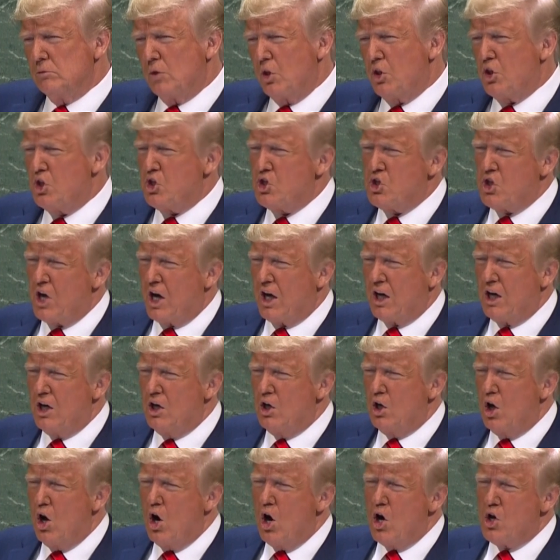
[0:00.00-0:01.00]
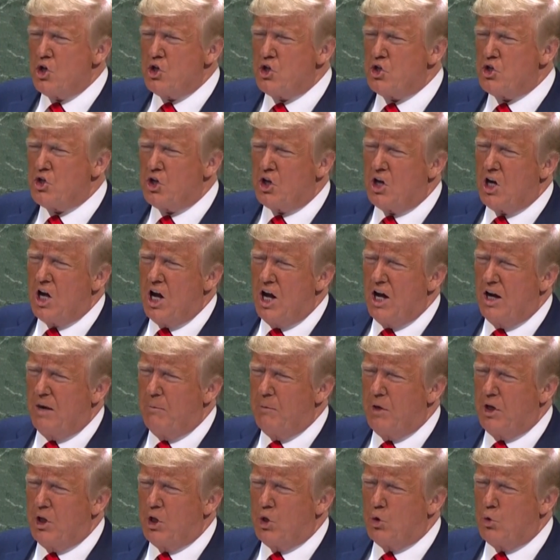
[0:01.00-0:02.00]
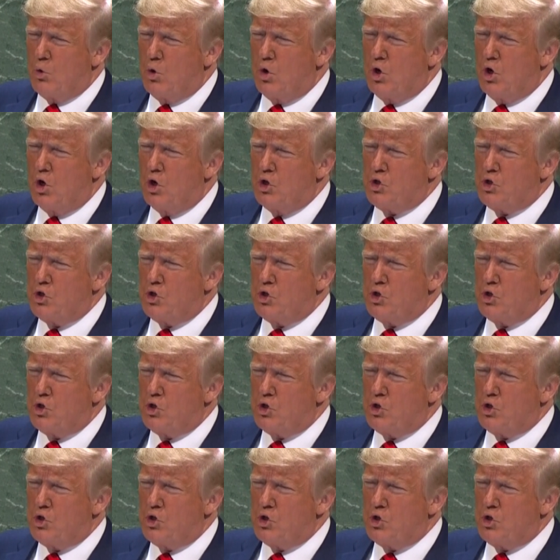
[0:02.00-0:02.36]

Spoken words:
The second largest economy in the world